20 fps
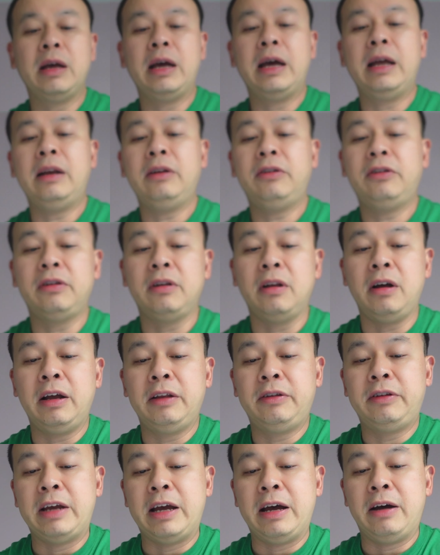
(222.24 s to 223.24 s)
And it
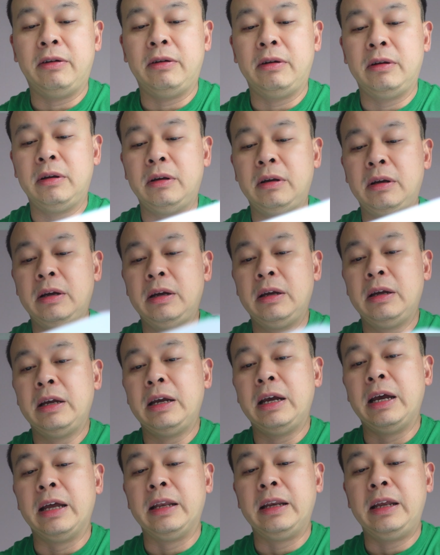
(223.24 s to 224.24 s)
slides out.
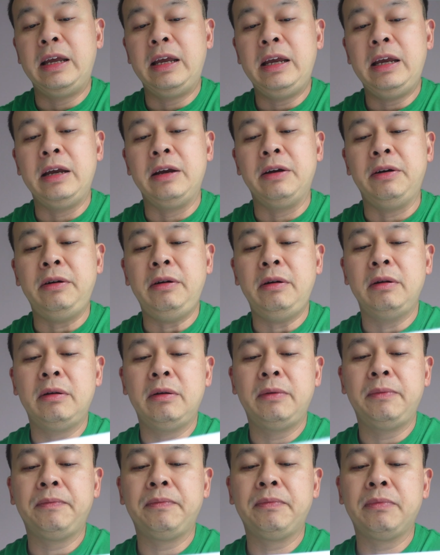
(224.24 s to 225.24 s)
And here
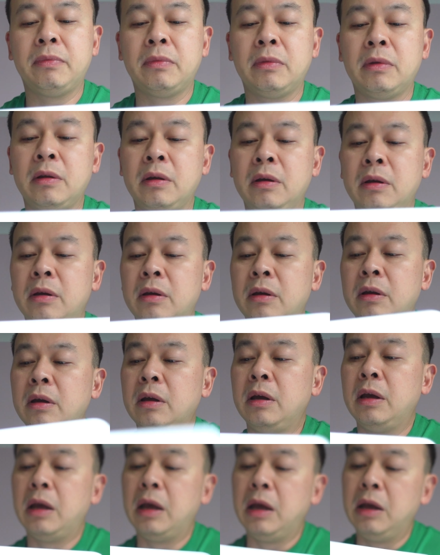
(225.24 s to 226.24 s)

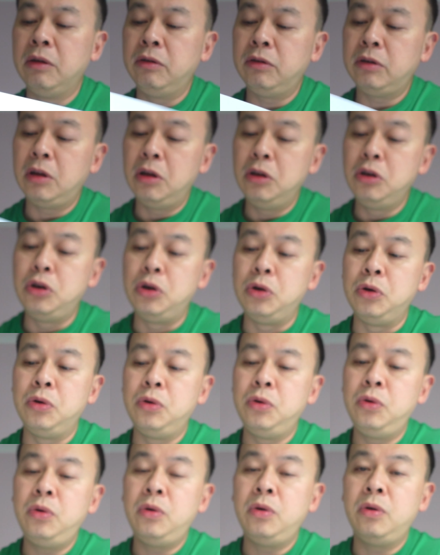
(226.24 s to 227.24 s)
is the
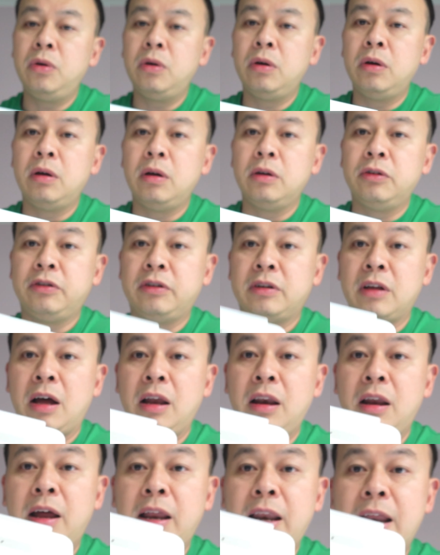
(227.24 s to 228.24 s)
new
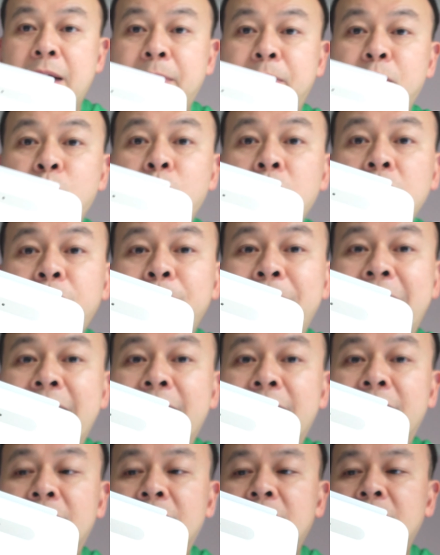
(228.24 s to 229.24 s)
Starlight Apple Watch Band.